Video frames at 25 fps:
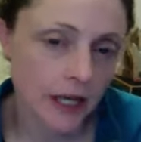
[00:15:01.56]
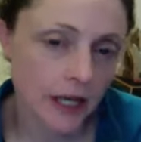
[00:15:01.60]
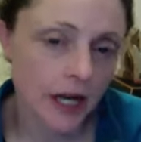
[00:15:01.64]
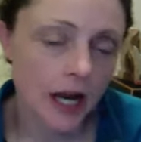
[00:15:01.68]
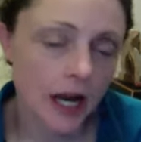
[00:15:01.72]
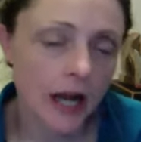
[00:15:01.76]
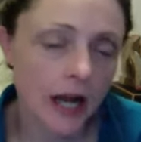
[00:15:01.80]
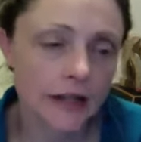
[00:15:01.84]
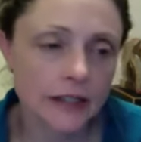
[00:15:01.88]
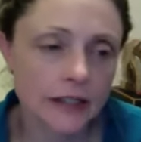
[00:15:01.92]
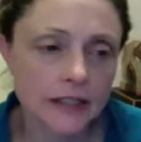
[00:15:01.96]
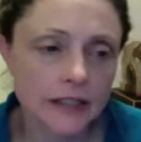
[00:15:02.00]

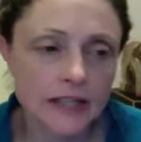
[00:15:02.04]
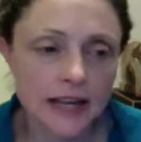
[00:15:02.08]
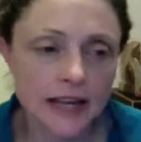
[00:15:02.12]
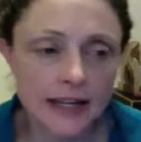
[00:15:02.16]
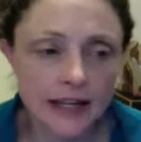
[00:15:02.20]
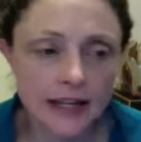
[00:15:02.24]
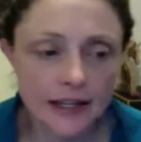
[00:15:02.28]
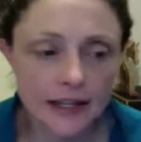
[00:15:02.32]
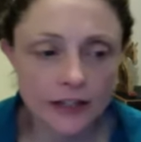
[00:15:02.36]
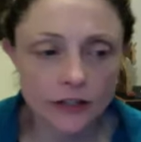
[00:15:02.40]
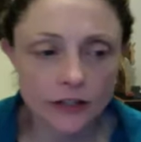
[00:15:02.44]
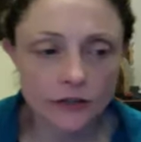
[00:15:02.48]
And I take um,
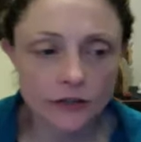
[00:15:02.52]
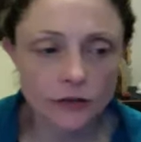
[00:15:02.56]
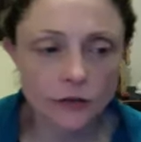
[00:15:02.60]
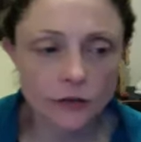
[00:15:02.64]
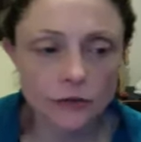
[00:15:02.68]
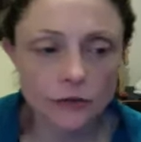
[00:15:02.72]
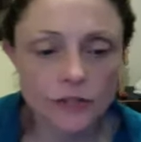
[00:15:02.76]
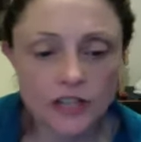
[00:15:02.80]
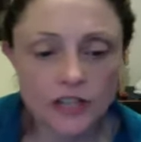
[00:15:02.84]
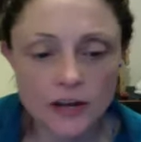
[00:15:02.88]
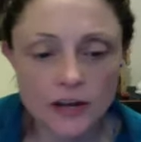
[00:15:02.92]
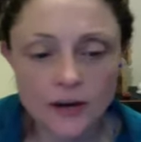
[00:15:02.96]
it you'd
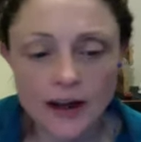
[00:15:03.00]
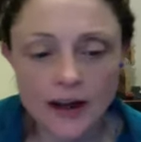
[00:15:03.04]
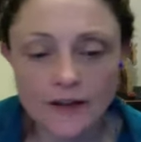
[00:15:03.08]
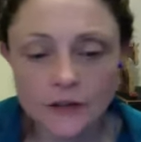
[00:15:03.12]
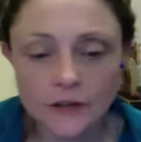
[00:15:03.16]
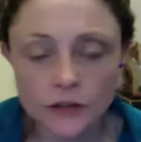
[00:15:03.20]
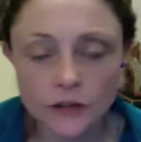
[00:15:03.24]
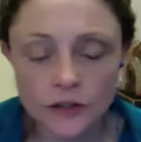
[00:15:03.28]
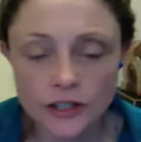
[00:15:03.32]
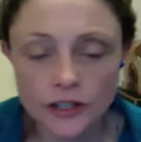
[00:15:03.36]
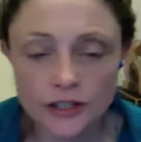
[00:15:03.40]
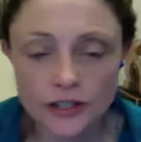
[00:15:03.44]
also have a
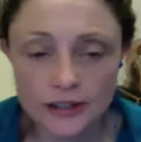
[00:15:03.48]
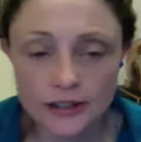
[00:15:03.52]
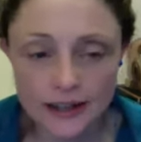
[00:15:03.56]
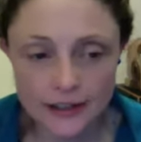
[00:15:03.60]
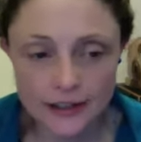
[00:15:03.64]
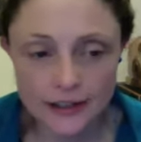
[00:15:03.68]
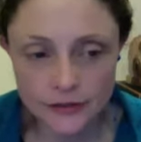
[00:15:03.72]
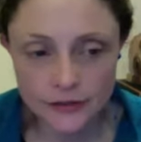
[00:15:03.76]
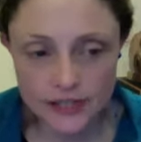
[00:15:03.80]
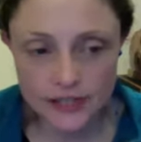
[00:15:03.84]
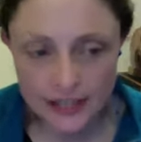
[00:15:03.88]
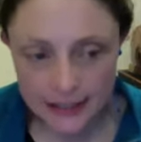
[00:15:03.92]
look at their
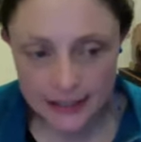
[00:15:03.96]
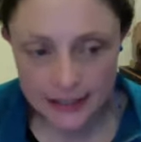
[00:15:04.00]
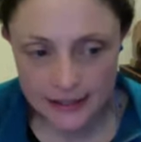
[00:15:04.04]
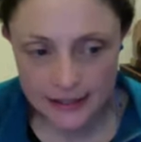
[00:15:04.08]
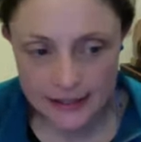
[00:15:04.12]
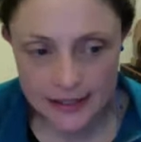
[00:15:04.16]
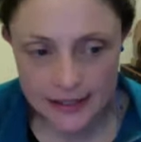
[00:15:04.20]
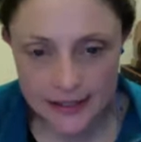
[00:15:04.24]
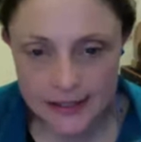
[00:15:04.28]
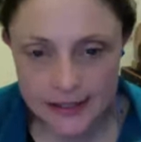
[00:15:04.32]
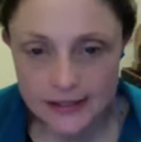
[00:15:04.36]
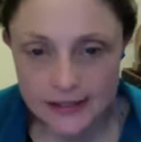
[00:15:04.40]

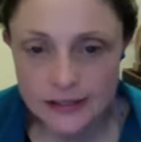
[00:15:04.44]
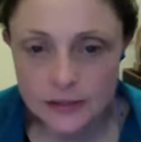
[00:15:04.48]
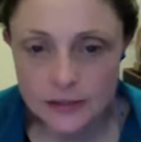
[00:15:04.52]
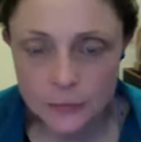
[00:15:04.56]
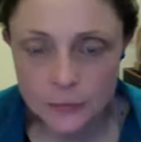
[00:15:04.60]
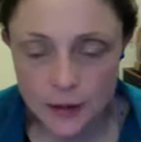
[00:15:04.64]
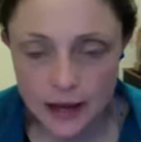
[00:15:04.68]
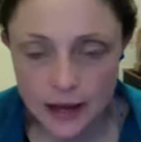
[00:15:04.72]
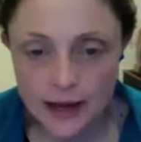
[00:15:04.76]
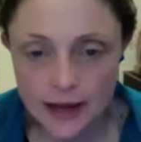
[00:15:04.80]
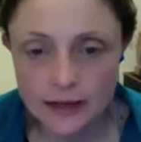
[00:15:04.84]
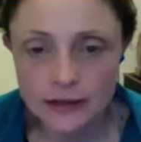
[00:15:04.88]
utilities as
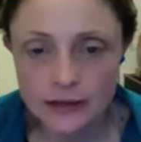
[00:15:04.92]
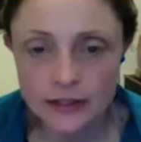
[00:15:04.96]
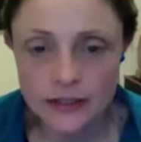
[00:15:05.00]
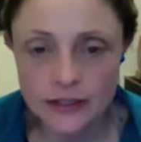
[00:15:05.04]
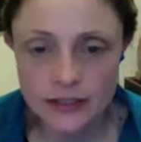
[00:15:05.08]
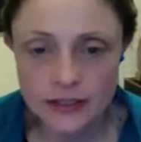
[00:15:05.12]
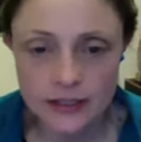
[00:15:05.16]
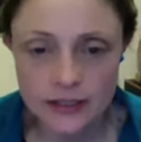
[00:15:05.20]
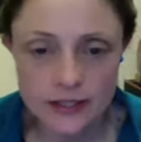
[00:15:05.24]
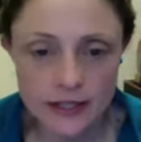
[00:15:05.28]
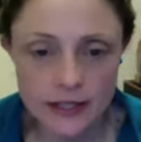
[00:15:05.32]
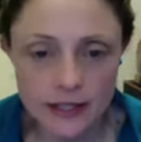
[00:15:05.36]
well and
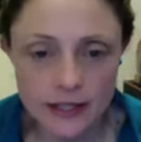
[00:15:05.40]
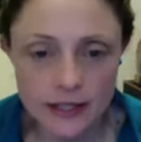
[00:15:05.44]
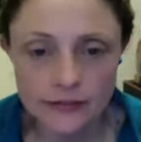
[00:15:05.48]
see if